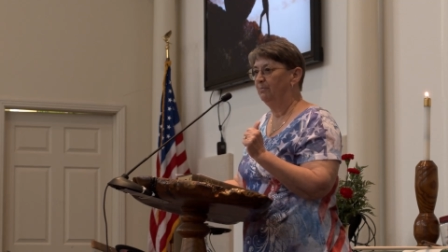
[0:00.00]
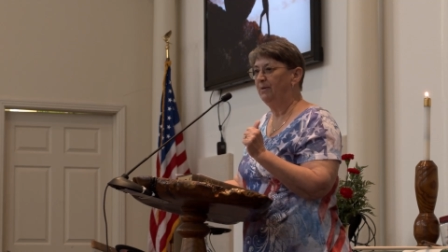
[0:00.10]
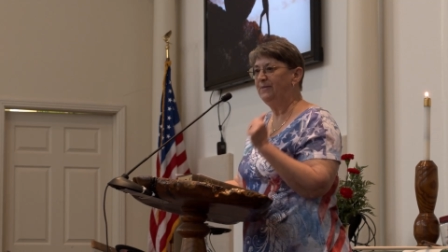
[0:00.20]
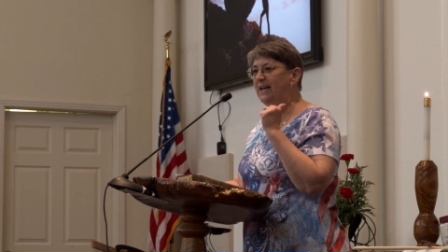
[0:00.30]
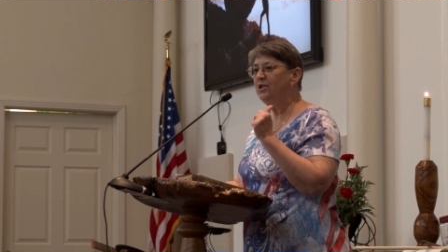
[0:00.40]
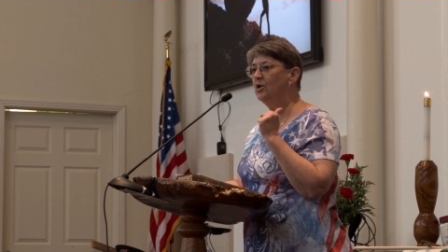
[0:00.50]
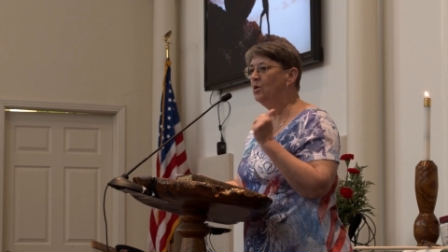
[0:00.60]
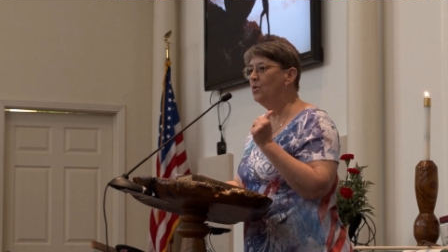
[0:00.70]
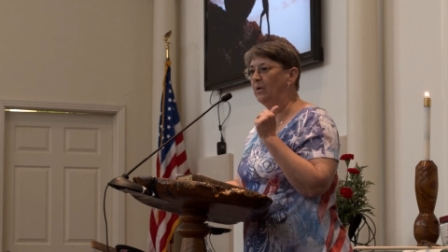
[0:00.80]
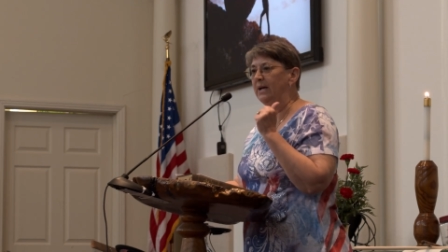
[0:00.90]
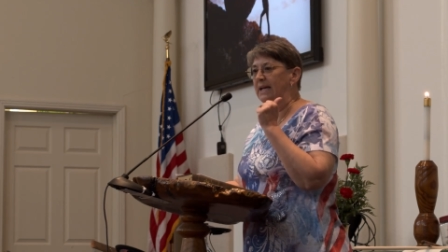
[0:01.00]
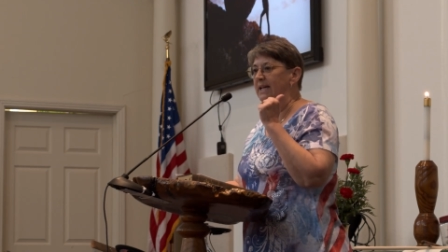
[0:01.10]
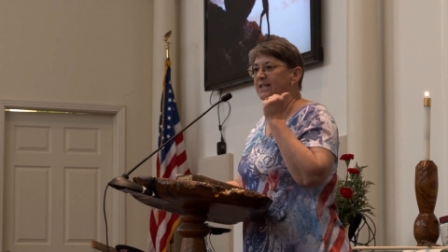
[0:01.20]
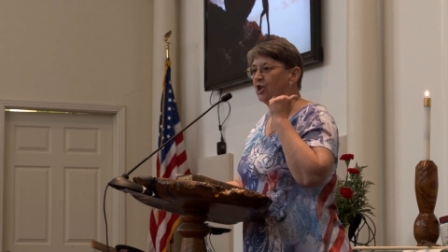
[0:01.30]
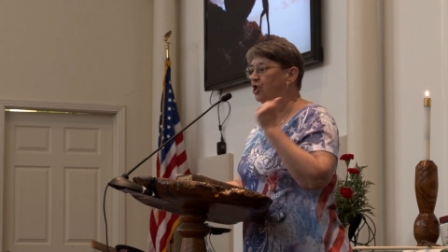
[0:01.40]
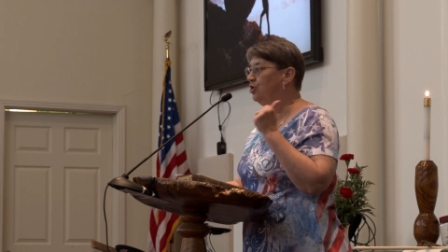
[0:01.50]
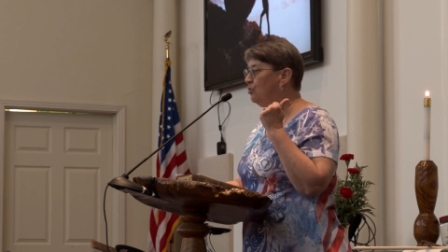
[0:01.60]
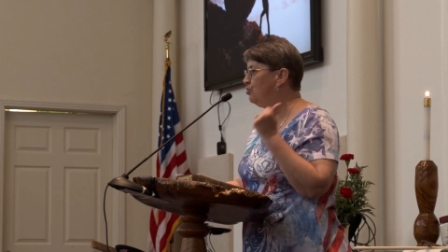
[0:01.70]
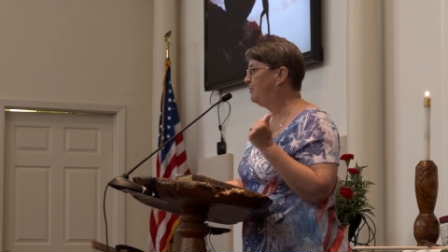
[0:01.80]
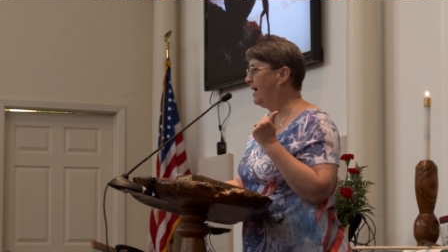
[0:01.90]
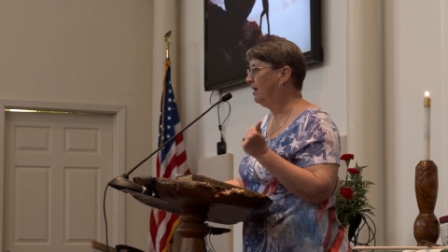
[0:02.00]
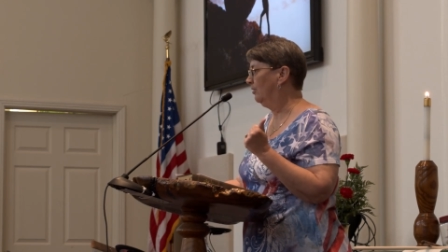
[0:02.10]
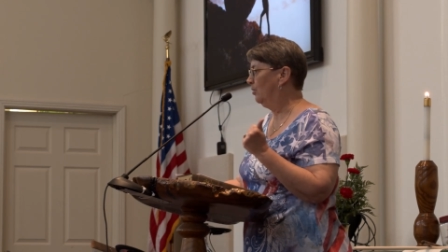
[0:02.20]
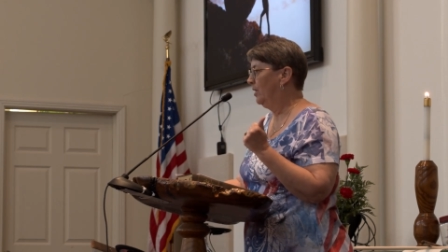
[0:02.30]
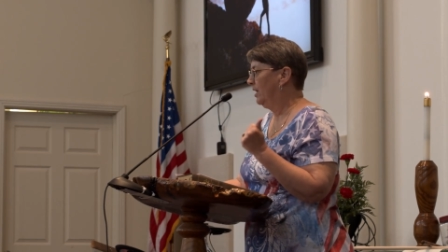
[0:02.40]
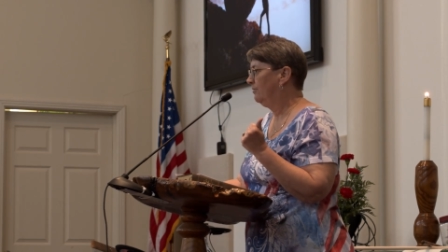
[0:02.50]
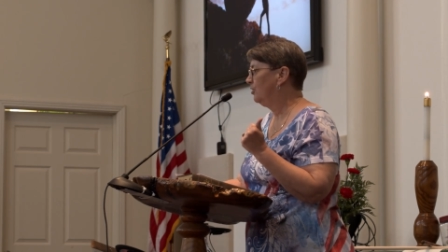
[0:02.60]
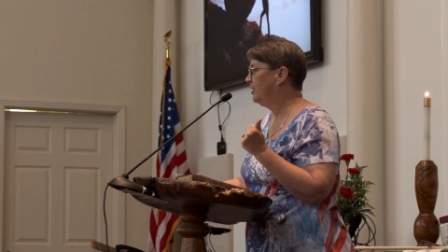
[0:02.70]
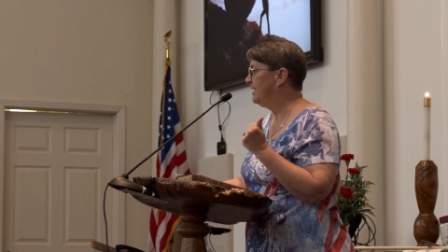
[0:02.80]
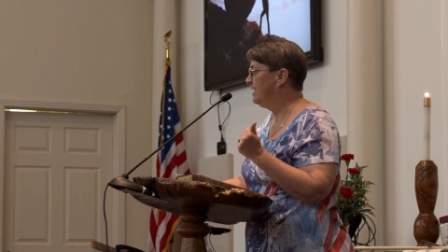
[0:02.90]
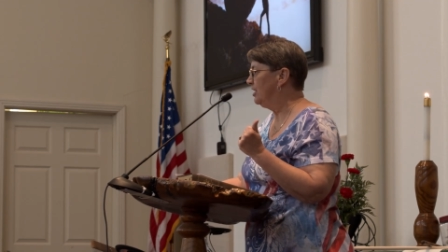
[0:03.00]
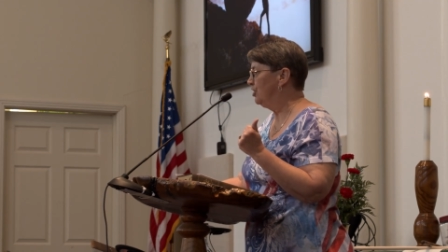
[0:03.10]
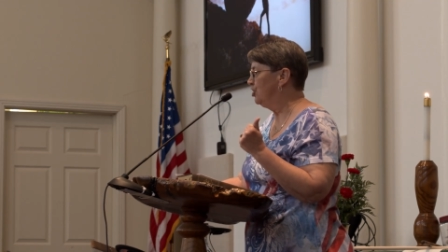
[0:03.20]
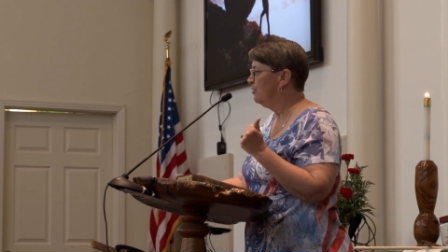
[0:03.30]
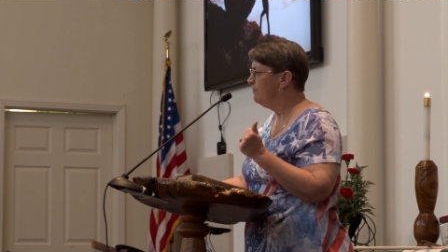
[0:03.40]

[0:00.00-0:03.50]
but they know it's a huge battle, whatever it is.